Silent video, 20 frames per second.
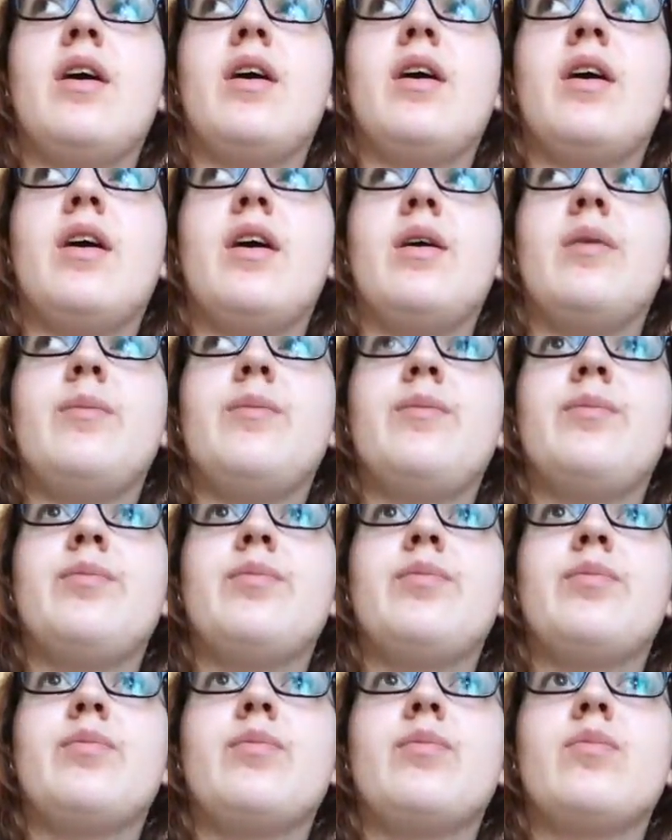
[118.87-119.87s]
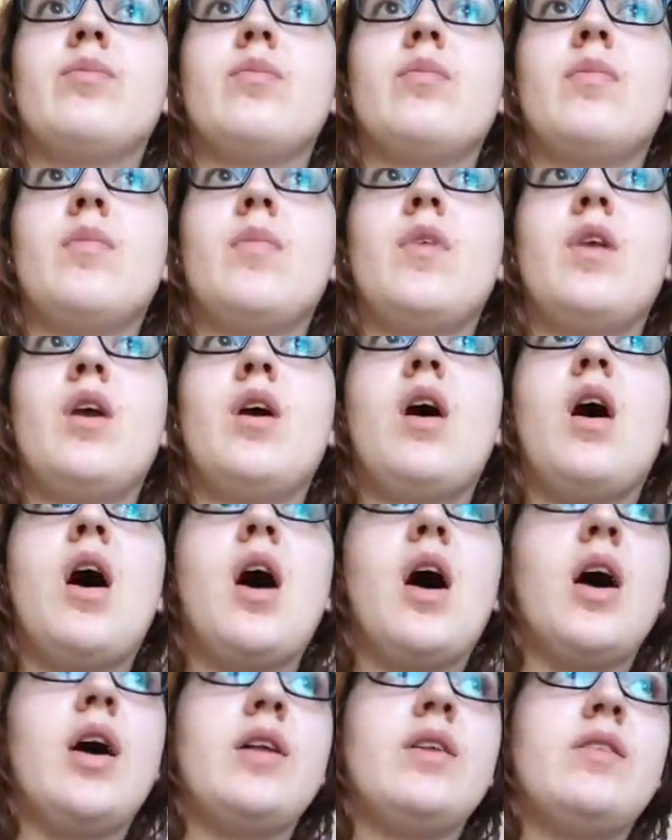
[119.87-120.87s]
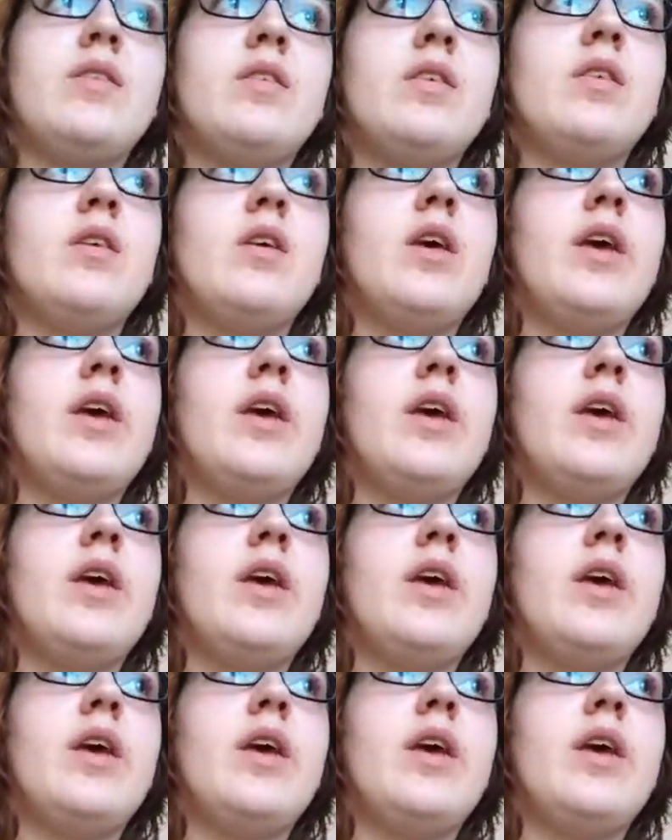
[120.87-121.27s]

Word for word: um, hot,